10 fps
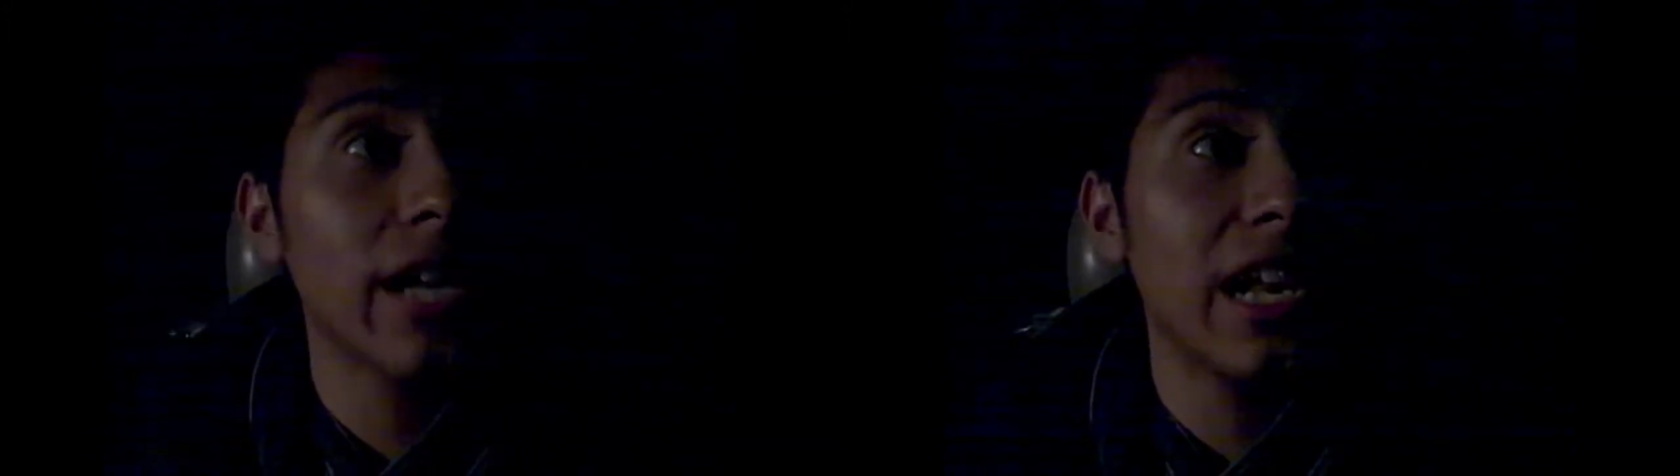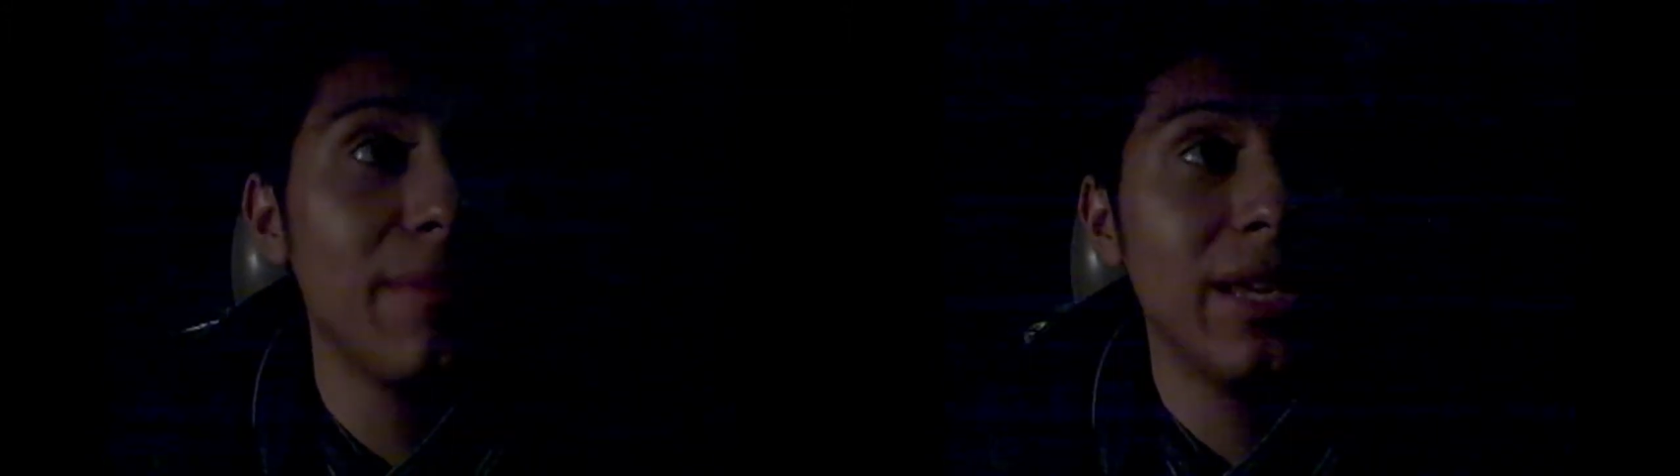
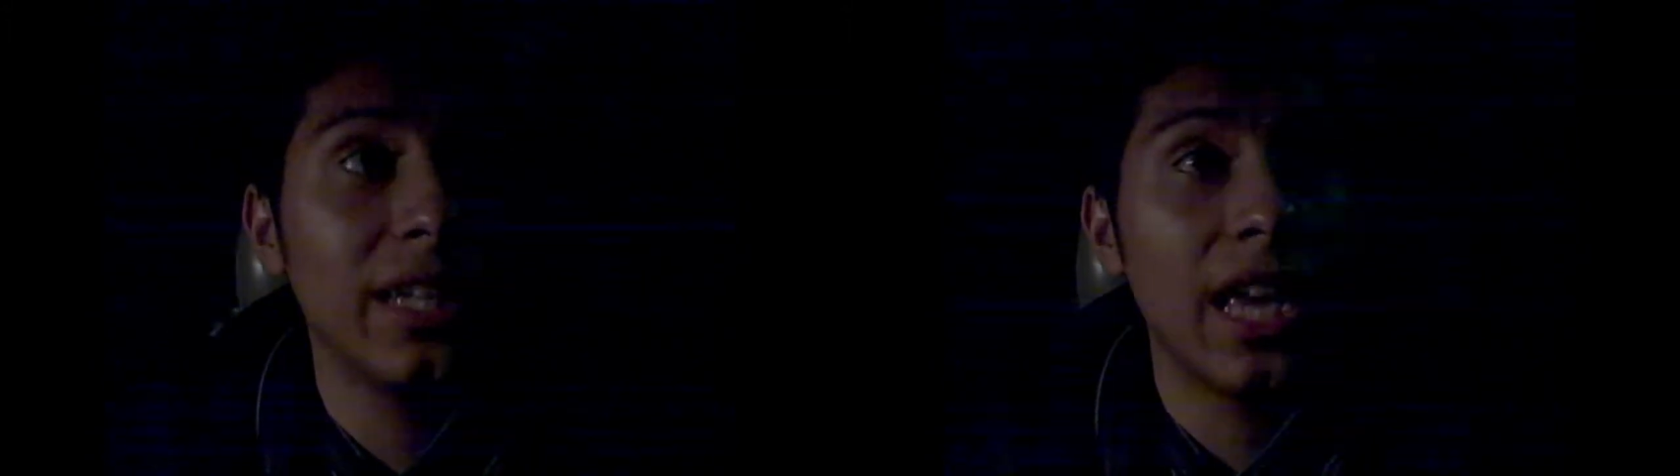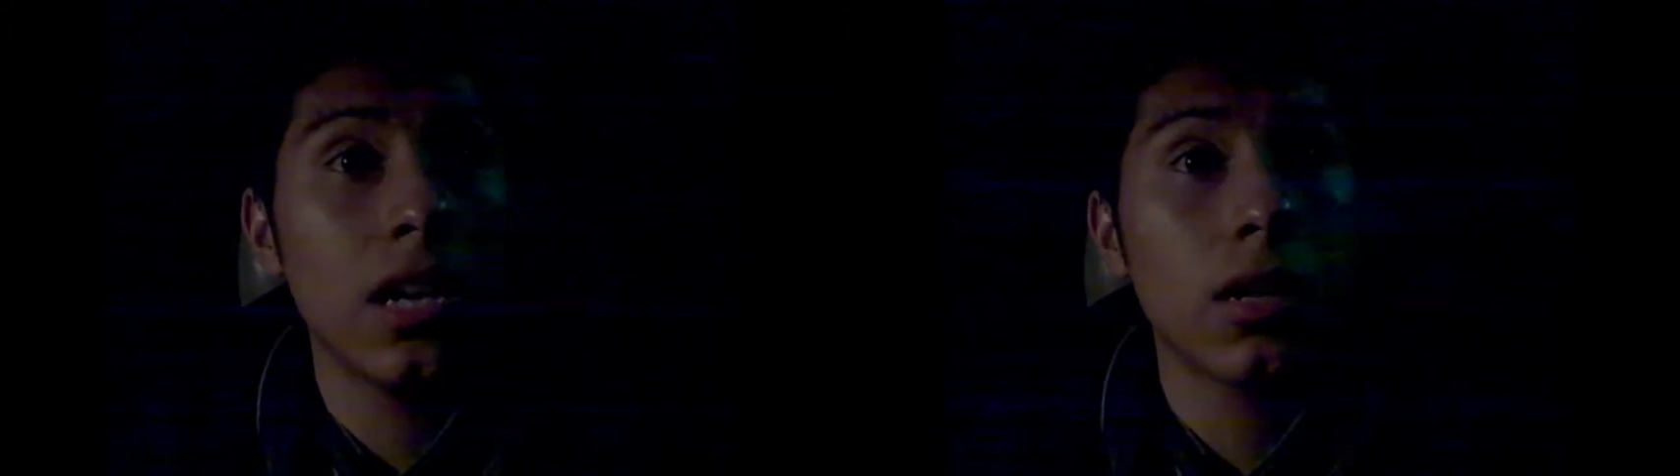at him
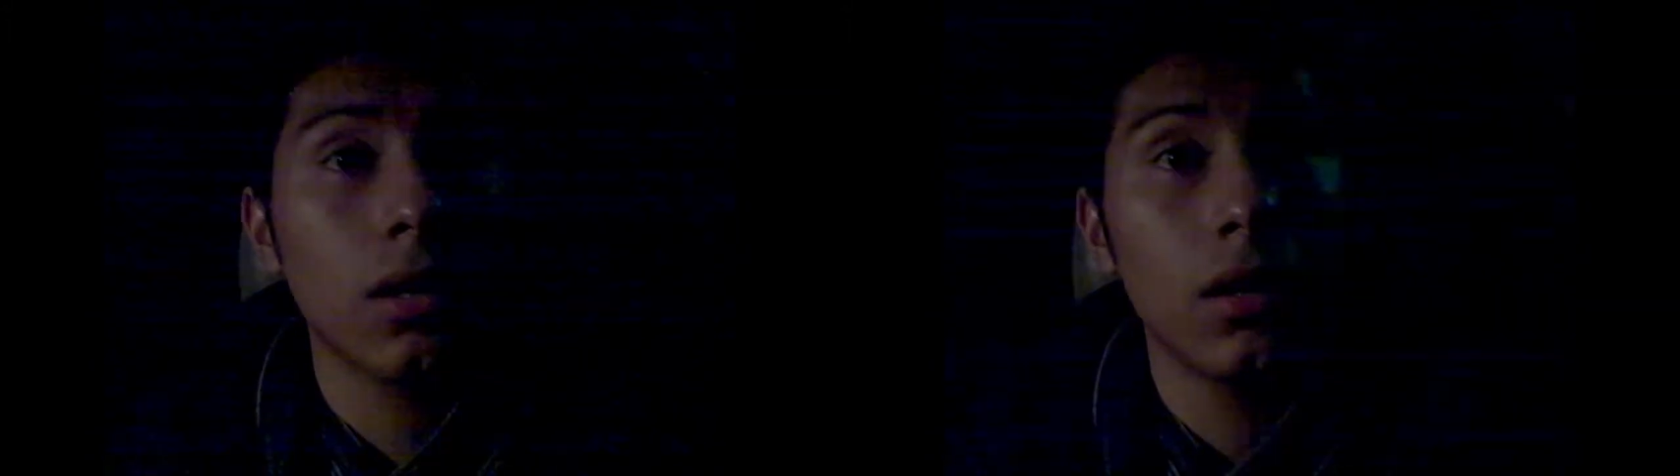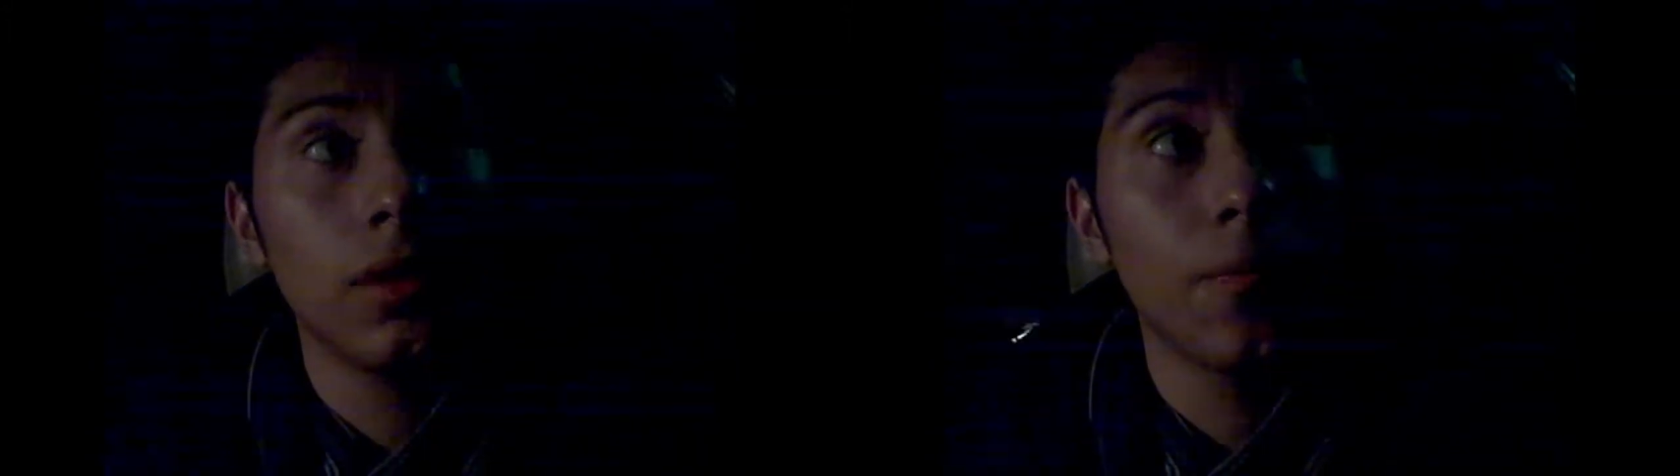and like
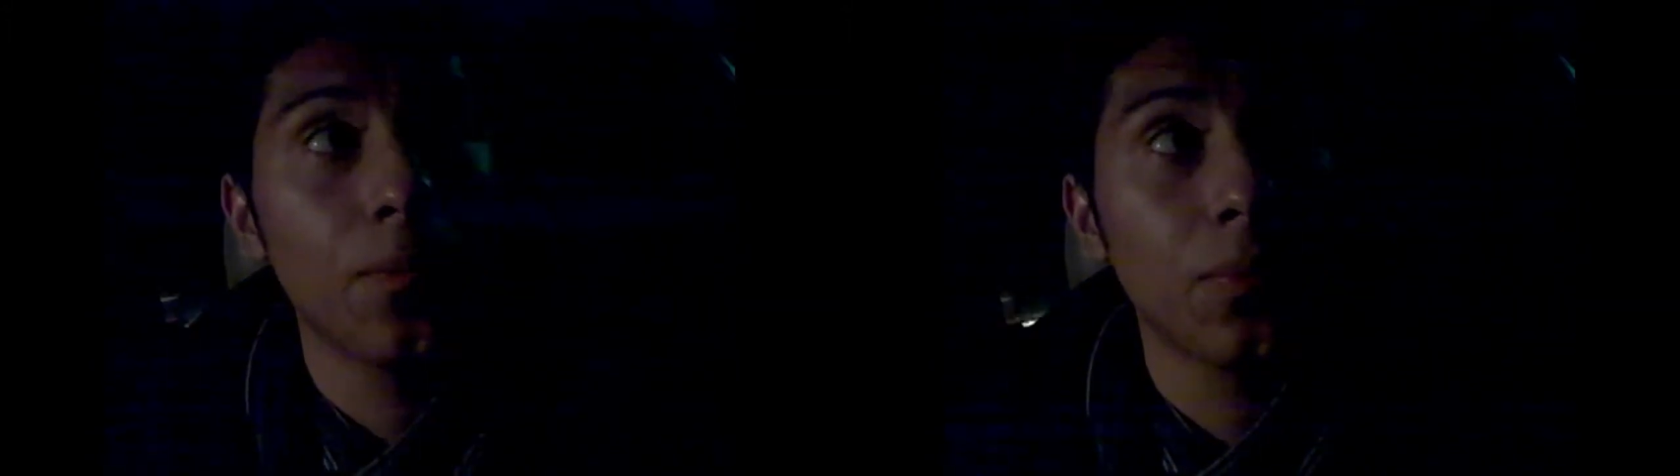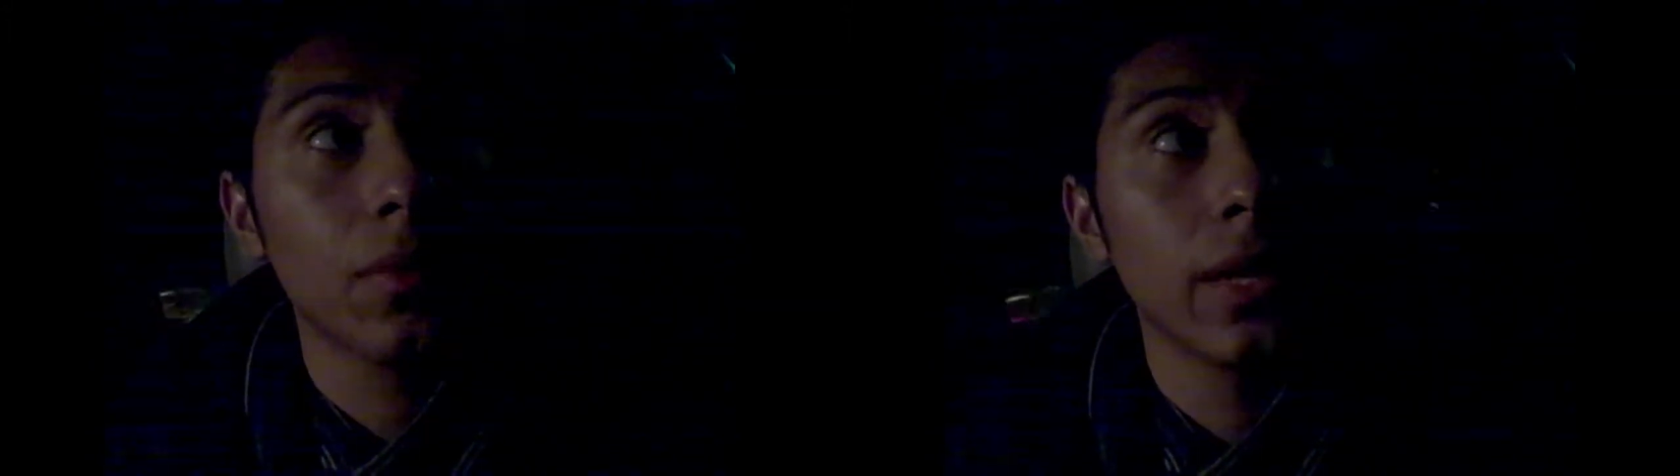
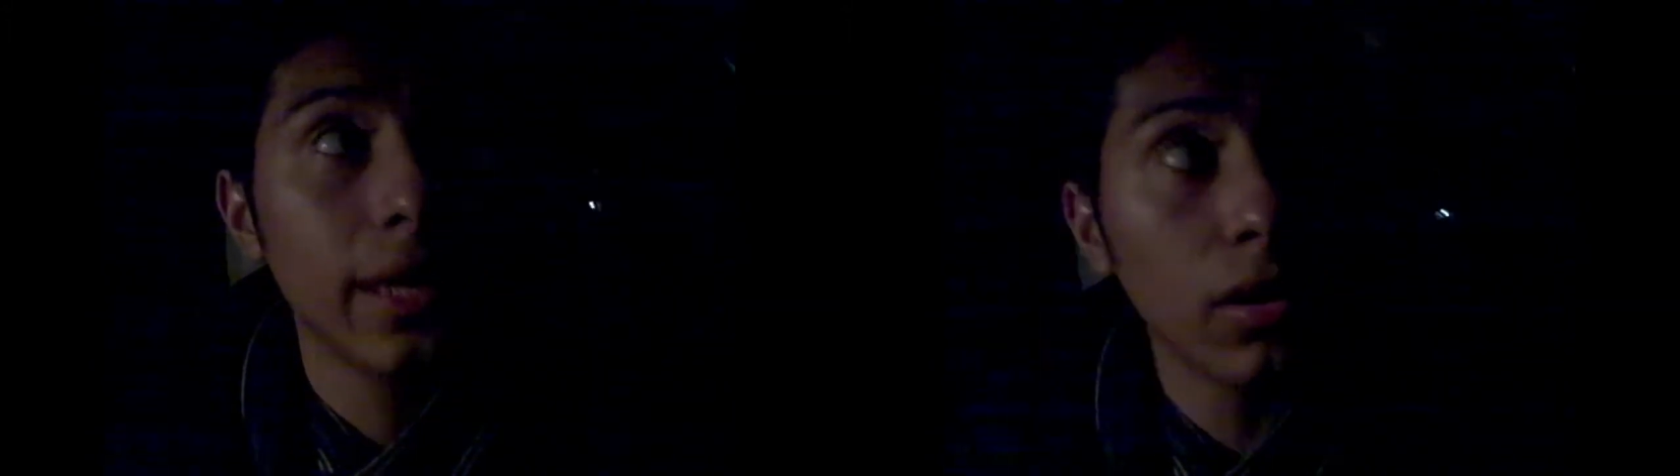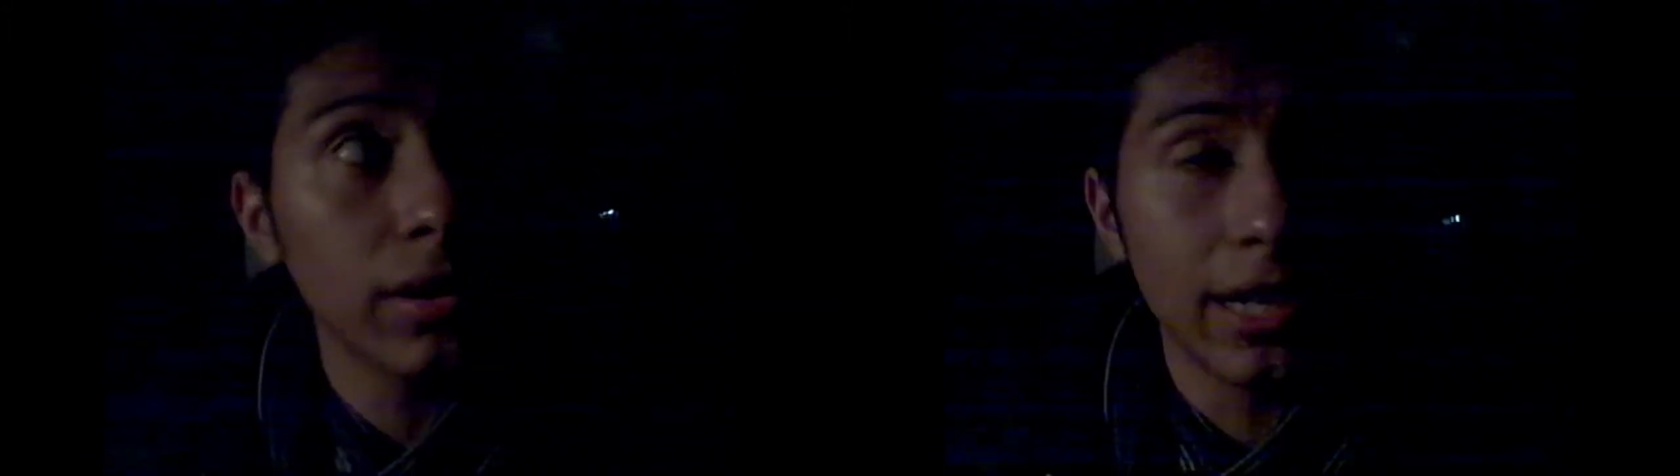
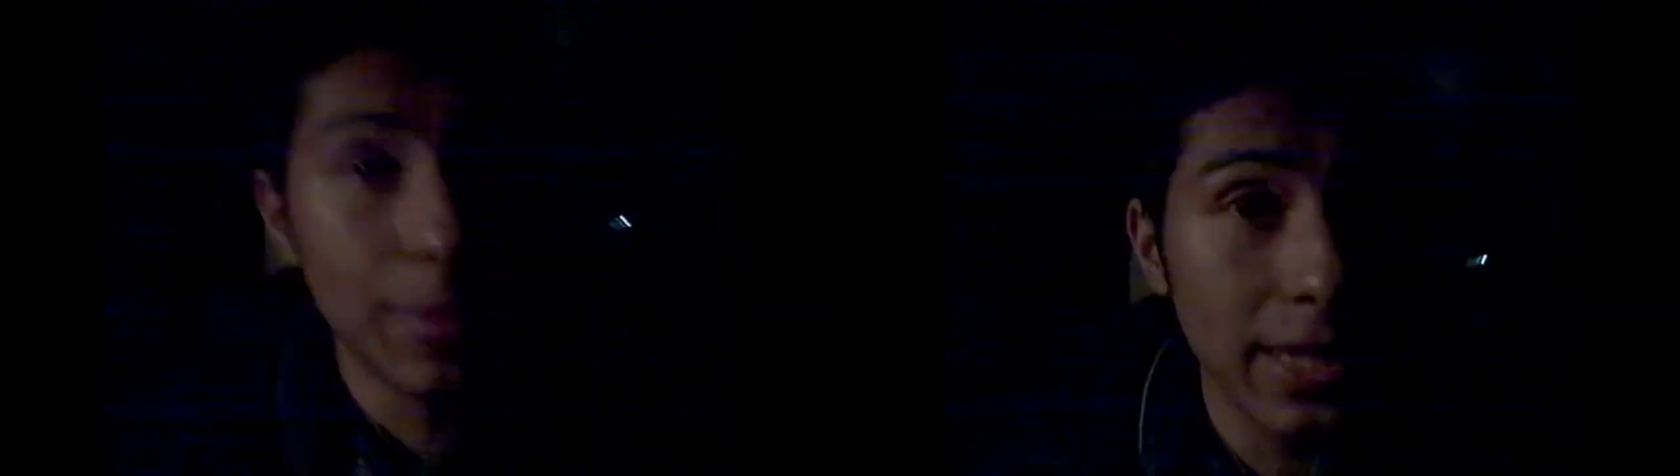yelled at him